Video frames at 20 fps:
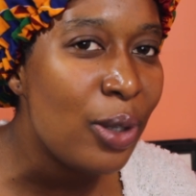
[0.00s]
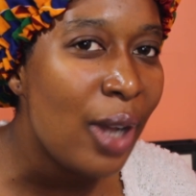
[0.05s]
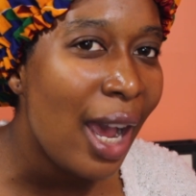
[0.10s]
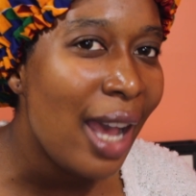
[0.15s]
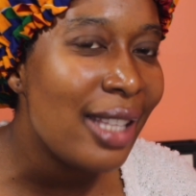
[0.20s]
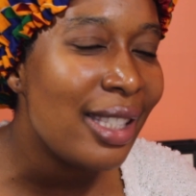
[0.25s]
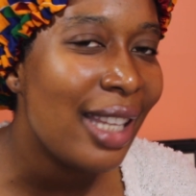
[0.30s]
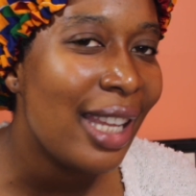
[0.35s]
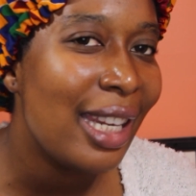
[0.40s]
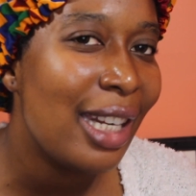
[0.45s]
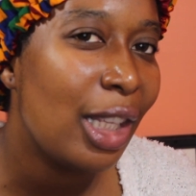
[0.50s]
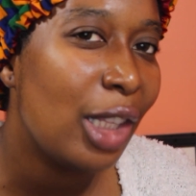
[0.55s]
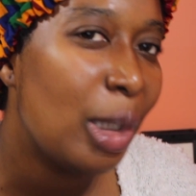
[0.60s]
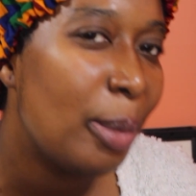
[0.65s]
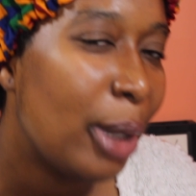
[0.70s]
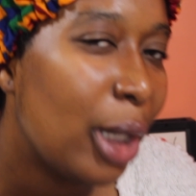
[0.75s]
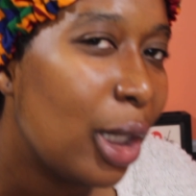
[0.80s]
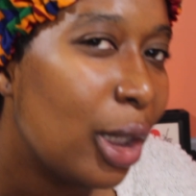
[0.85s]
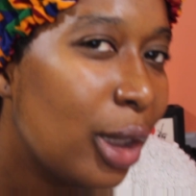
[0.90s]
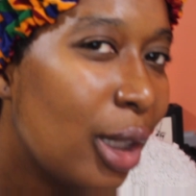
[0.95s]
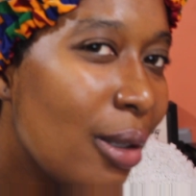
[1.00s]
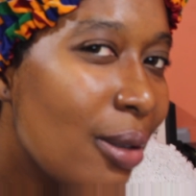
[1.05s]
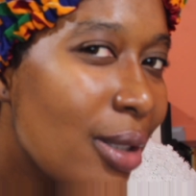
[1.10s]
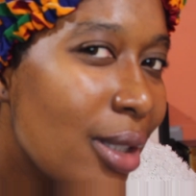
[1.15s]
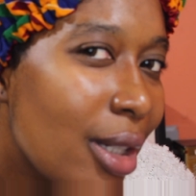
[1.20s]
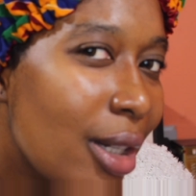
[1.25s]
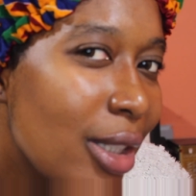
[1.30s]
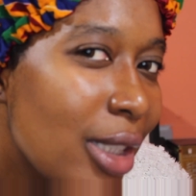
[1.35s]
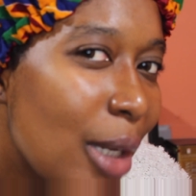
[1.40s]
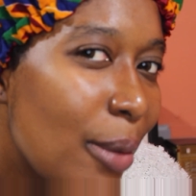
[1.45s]
you guys in a little bit
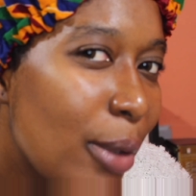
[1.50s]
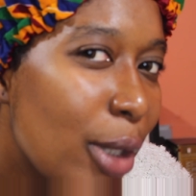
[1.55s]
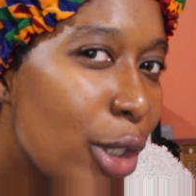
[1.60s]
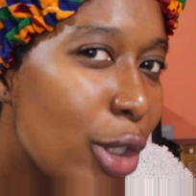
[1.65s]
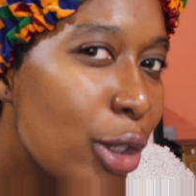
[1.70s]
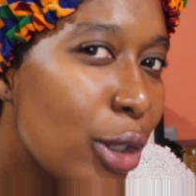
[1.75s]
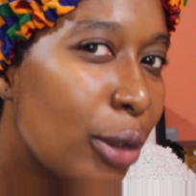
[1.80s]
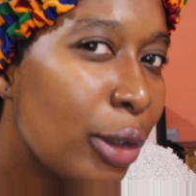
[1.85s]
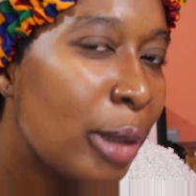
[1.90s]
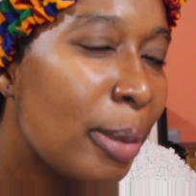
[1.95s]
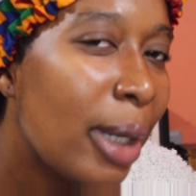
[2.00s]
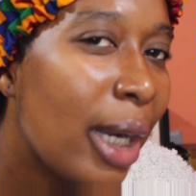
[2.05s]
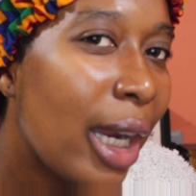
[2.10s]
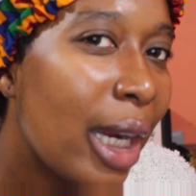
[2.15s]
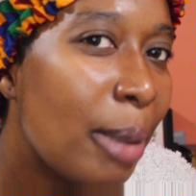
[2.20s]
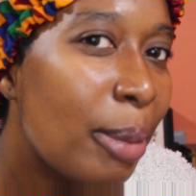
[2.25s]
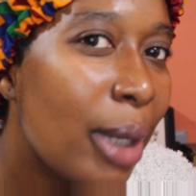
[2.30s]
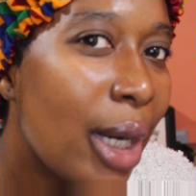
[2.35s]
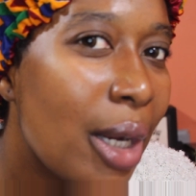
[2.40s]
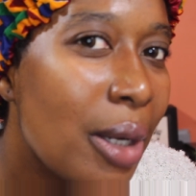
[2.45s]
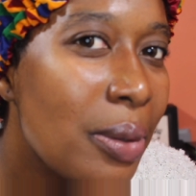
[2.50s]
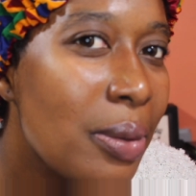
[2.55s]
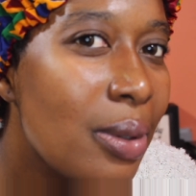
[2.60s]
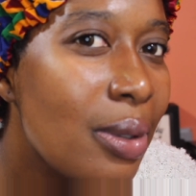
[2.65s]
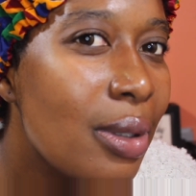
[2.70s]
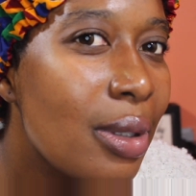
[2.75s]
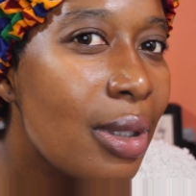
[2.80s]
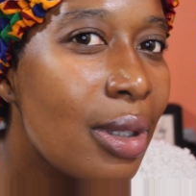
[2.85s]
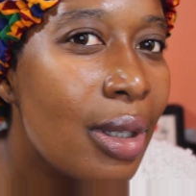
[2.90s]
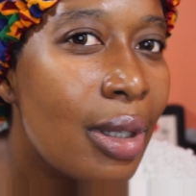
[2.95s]
closer because I want to show you my
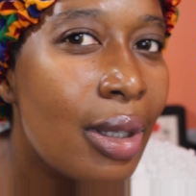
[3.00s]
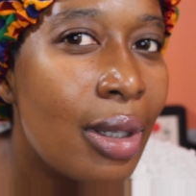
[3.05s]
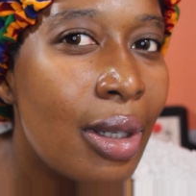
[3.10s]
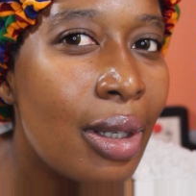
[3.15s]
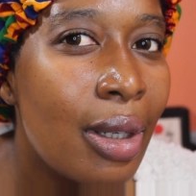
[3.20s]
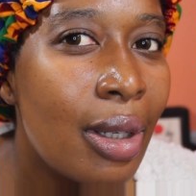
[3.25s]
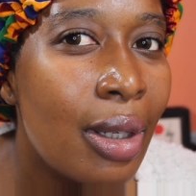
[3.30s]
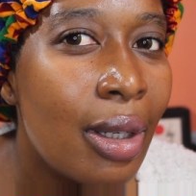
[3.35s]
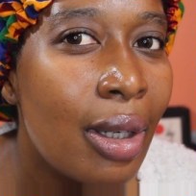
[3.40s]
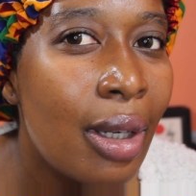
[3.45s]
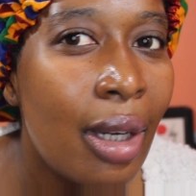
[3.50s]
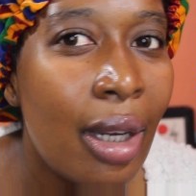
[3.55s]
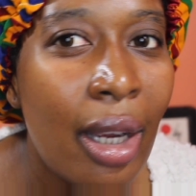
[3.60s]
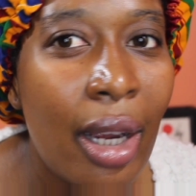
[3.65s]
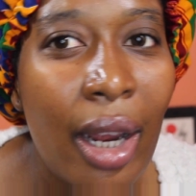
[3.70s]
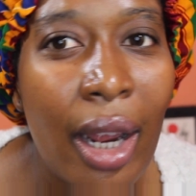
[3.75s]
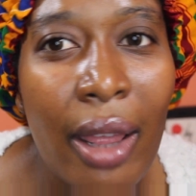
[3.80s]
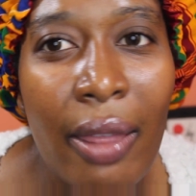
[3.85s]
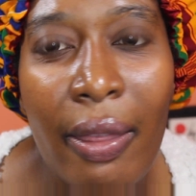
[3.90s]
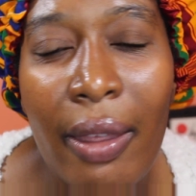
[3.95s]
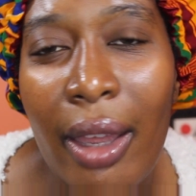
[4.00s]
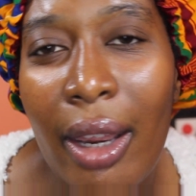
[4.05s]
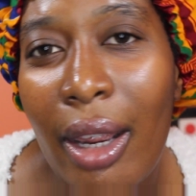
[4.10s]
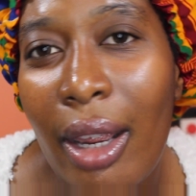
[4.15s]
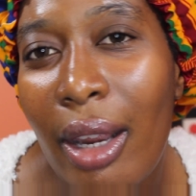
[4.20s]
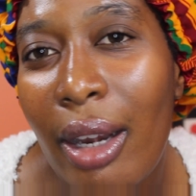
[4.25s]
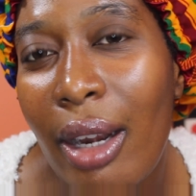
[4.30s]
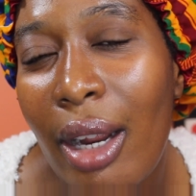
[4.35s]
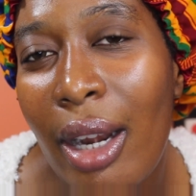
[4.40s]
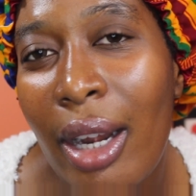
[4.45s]
eyebrows. And
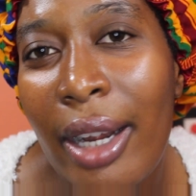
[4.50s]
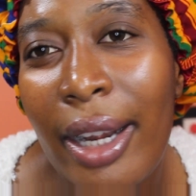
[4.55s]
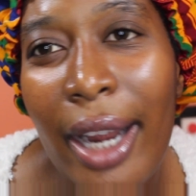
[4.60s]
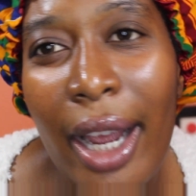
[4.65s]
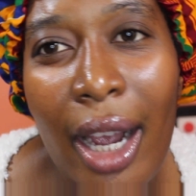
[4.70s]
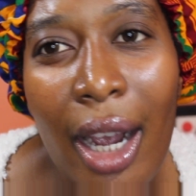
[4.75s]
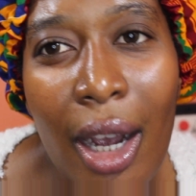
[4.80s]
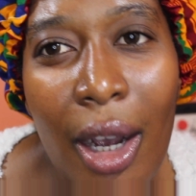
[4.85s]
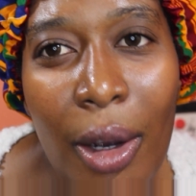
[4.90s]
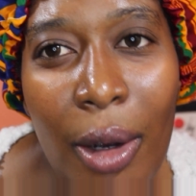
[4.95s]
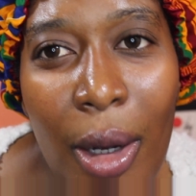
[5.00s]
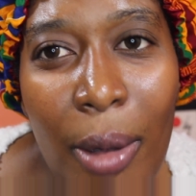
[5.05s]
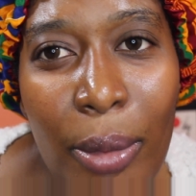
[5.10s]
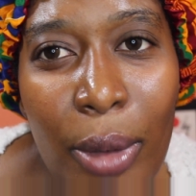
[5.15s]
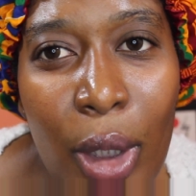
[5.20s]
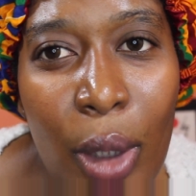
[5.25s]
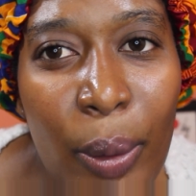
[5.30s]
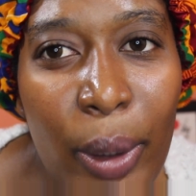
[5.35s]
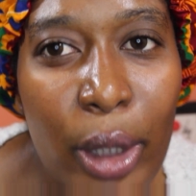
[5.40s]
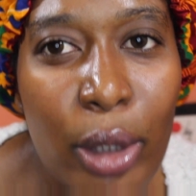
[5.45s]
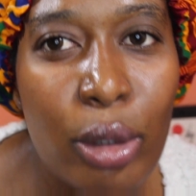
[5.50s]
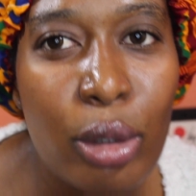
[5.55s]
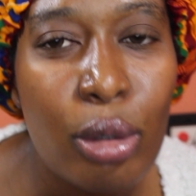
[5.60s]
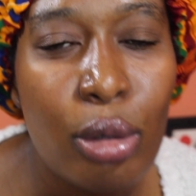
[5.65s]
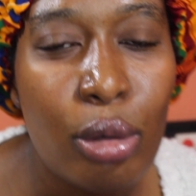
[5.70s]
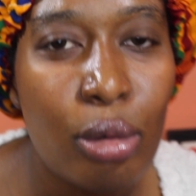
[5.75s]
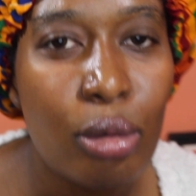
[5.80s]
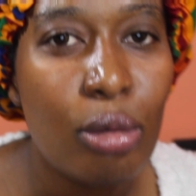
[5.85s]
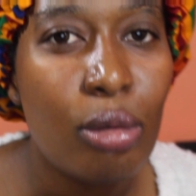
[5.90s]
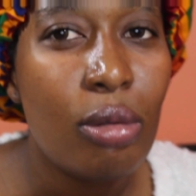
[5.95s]
then now I'm going
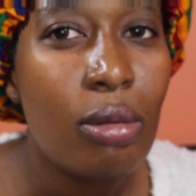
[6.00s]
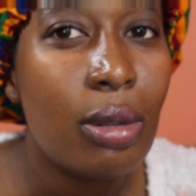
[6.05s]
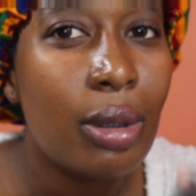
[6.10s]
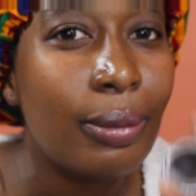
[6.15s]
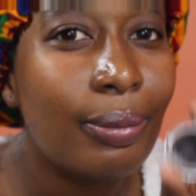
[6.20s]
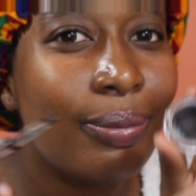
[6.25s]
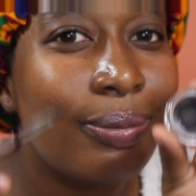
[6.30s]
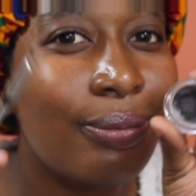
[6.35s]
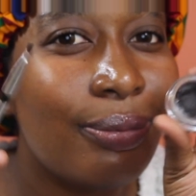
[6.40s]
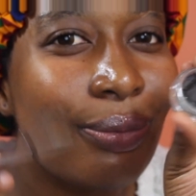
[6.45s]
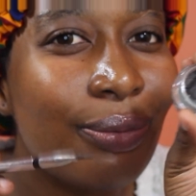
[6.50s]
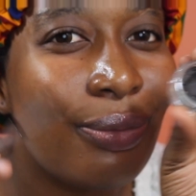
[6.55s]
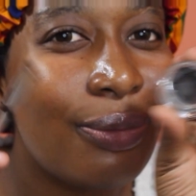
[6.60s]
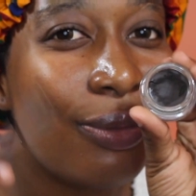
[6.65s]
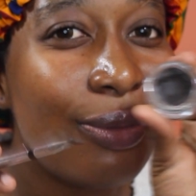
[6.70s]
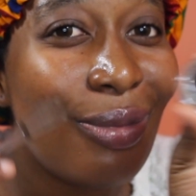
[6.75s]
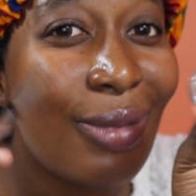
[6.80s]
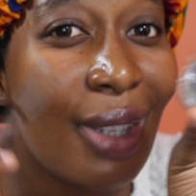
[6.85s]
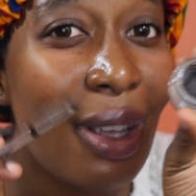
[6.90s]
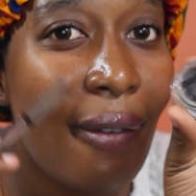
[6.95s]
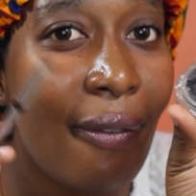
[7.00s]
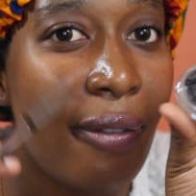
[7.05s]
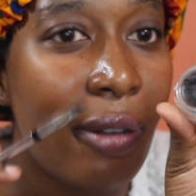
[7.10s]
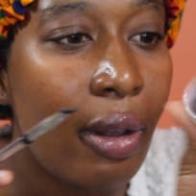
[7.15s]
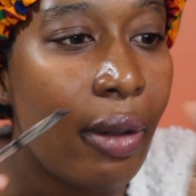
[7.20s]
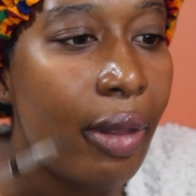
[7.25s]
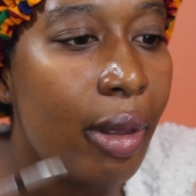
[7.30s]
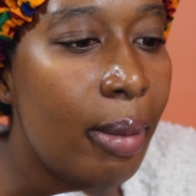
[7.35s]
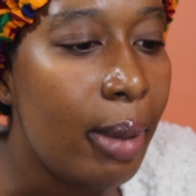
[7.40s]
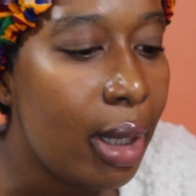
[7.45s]
to
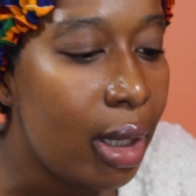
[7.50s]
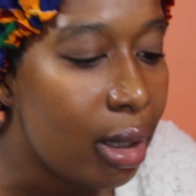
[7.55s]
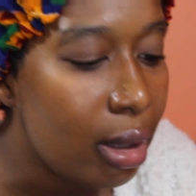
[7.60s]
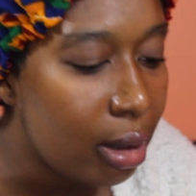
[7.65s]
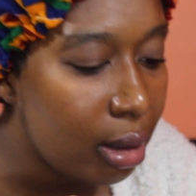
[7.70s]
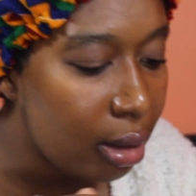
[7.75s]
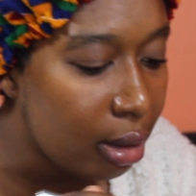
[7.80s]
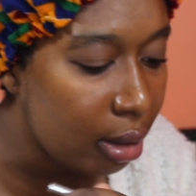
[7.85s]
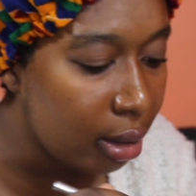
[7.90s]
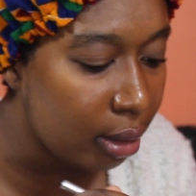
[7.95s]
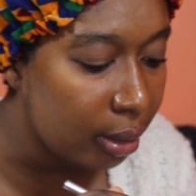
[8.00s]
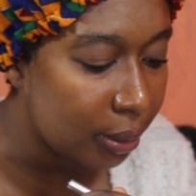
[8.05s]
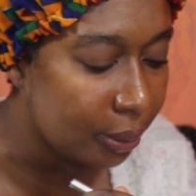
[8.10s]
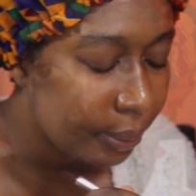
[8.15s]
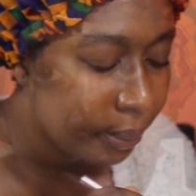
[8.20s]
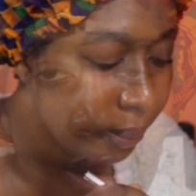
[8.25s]
fill them in.